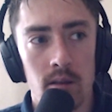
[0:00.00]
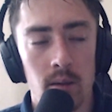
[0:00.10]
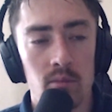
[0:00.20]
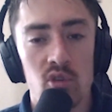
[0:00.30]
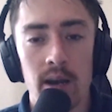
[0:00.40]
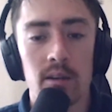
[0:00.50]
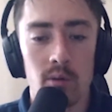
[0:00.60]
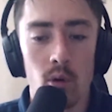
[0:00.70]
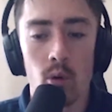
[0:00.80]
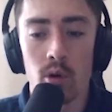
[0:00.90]
trying
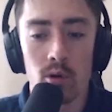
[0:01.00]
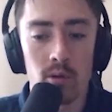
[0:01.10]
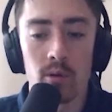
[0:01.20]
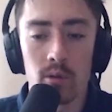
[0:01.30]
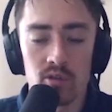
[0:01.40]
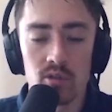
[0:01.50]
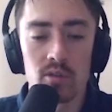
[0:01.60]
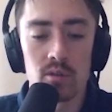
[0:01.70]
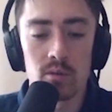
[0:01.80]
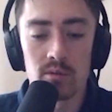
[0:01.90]
to
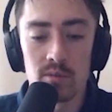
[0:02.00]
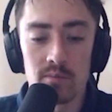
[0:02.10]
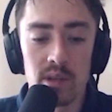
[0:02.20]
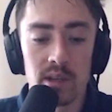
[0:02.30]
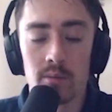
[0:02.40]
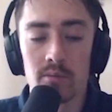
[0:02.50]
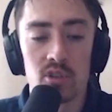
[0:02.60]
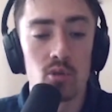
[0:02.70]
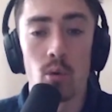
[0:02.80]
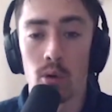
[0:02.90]
to become
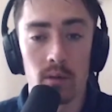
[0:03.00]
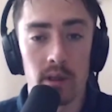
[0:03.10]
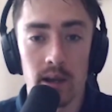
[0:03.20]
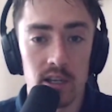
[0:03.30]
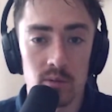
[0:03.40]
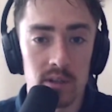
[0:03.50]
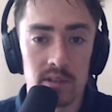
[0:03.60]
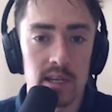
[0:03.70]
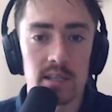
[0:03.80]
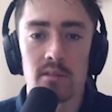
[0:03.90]
too orderly, I guess, with his
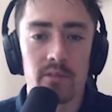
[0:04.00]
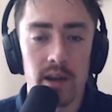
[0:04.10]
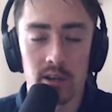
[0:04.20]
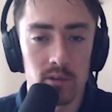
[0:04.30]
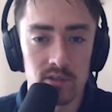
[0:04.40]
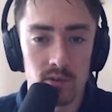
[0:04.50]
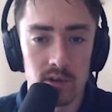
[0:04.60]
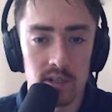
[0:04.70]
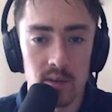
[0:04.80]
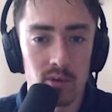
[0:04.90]
Tesla factories, for
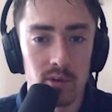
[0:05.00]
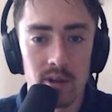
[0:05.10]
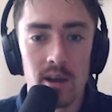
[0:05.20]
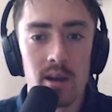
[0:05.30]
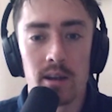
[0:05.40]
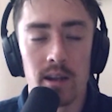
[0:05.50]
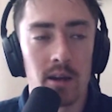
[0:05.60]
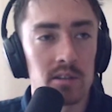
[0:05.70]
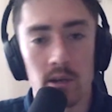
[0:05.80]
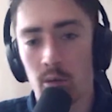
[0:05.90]
example. And now
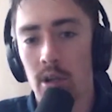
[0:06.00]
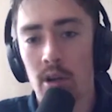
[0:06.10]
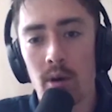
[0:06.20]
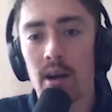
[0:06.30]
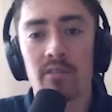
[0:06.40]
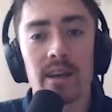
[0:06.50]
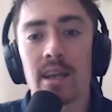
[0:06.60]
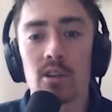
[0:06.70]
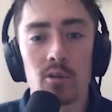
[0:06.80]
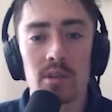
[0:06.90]
he's like, well, you know what? If I
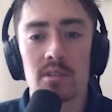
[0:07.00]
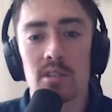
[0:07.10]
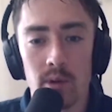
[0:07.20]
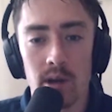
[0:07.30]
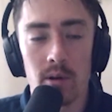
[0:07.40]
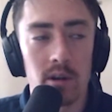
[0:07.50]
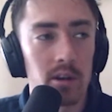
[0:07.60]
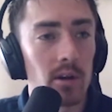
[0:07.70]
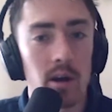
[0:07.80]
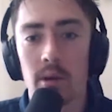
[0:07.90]
can't do business the way I want to
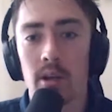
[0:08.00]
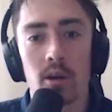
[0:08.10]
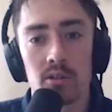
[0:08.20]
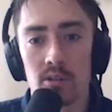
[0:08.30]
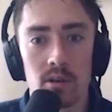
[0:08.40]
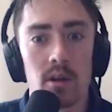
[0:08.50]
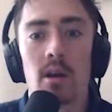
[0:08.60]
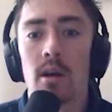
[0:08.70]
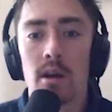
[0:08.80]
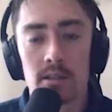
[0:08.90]
do it, I'm going to go to
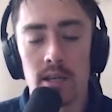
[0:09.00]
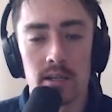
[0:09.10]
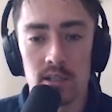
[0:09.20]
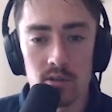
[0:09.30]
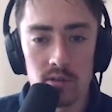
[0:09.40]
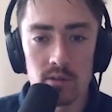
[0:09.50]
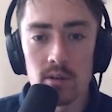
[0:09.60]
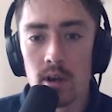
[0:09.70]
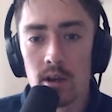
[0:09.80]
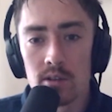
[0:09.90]
Texas or
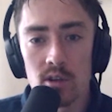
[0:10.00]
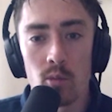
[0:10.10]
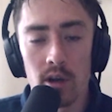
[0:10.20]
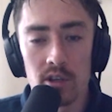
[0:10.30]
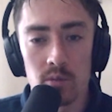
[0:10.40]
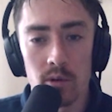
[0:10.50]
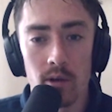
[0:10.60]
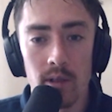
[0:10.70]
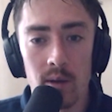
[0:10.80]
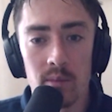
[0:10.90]
somewhere else where they'll
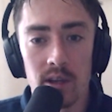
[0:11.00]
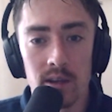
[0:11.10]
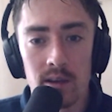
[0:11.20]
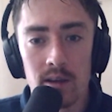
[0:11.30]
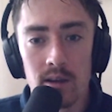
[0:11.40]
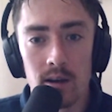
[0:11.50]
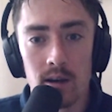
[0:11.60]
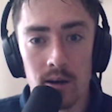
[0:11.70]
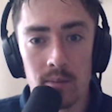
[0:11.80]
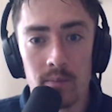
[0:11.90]
let me
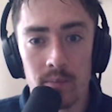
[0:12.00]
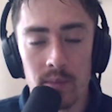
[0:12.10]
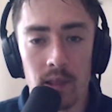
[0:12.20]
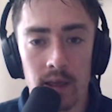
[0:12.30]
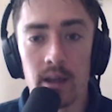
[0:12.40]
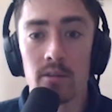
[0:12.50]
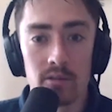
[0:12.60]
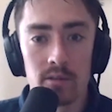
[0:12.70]
live,